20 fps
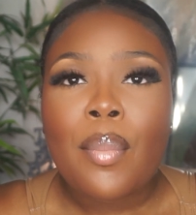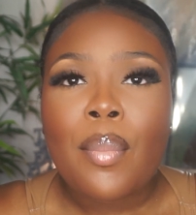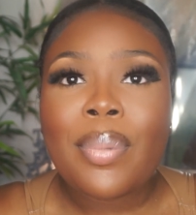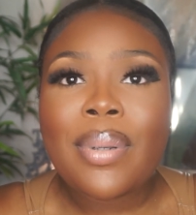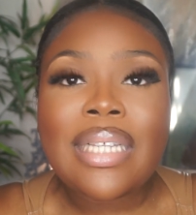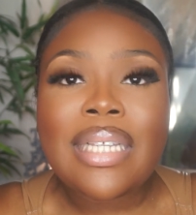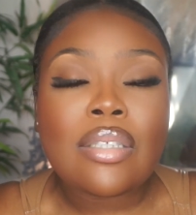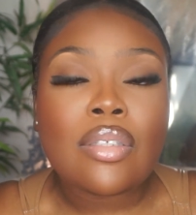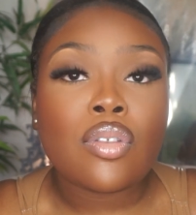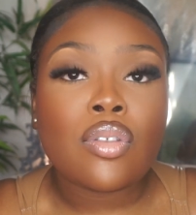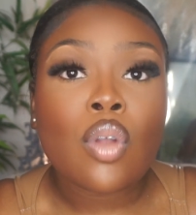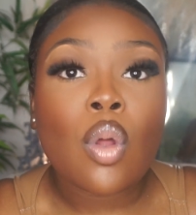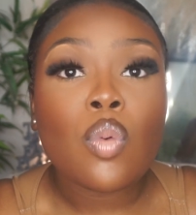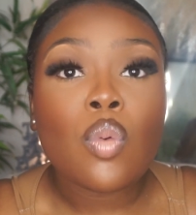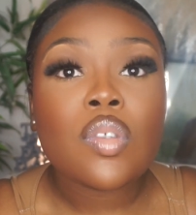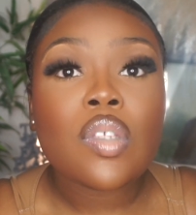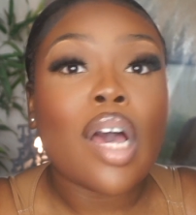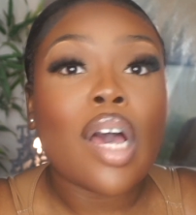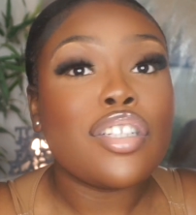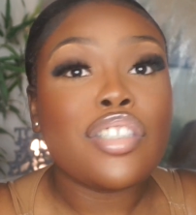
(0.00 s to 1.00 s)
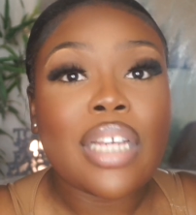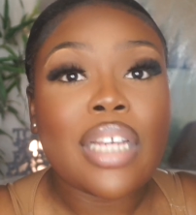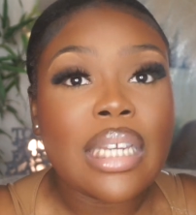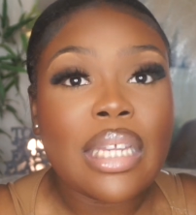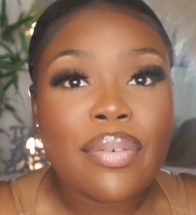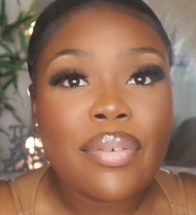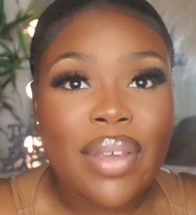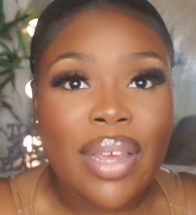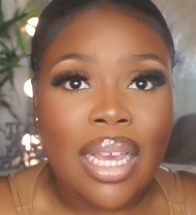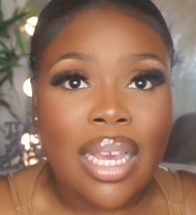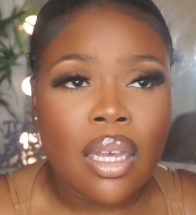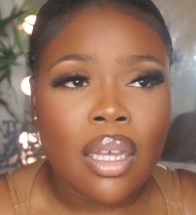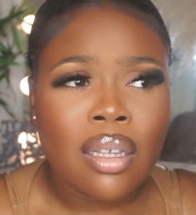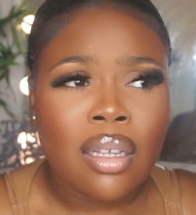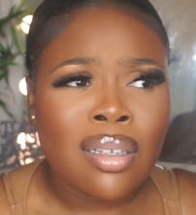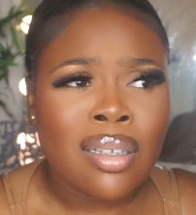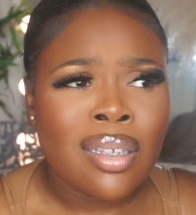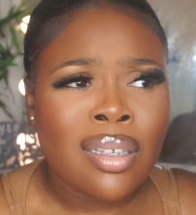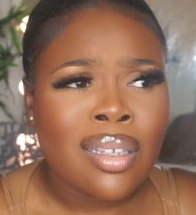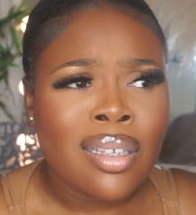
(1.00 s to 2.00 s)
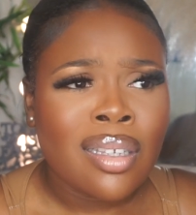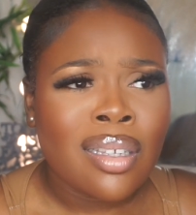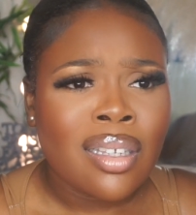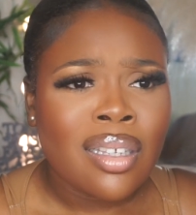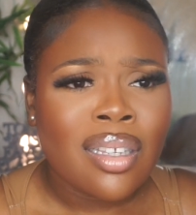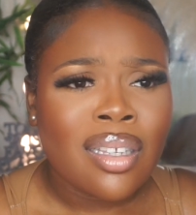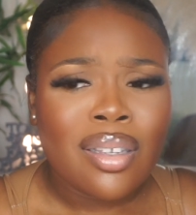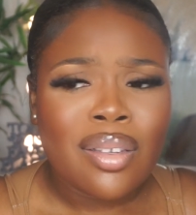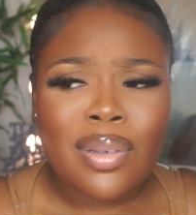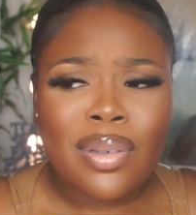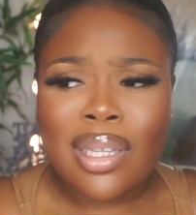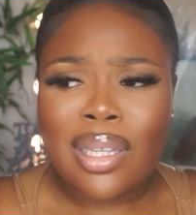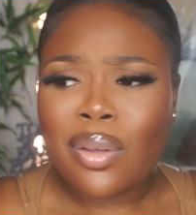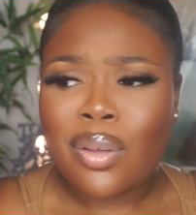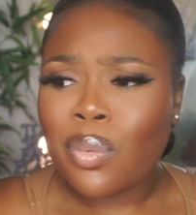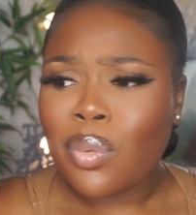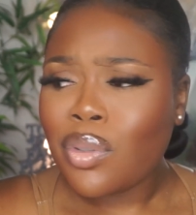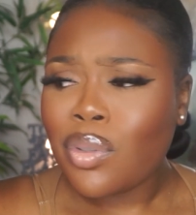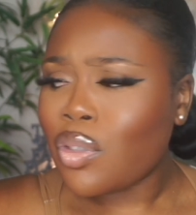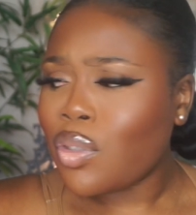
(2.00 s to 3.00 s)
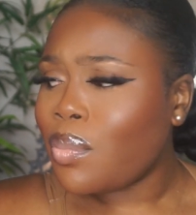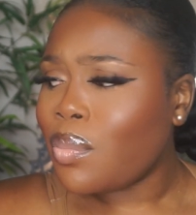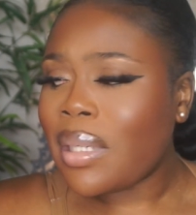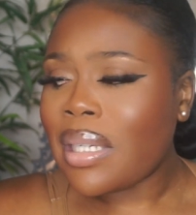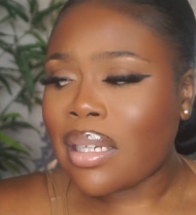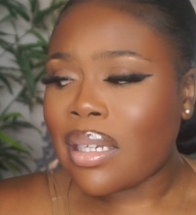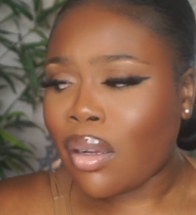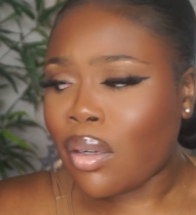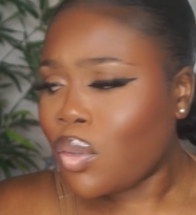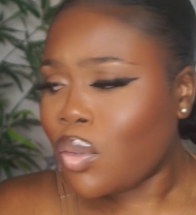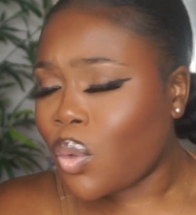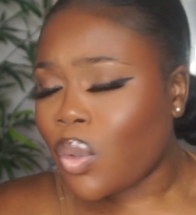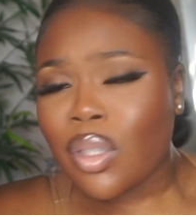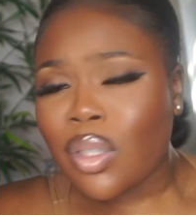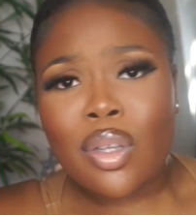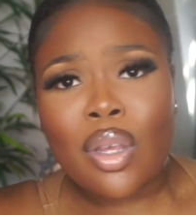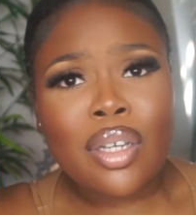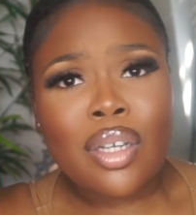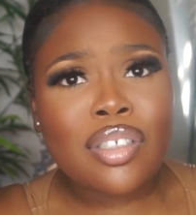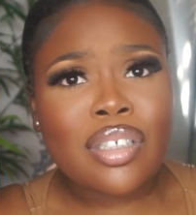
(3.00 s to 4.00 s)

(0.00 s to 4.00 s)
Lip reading: Please don't touch anything. Thinking, what do you mean? Are you talking to a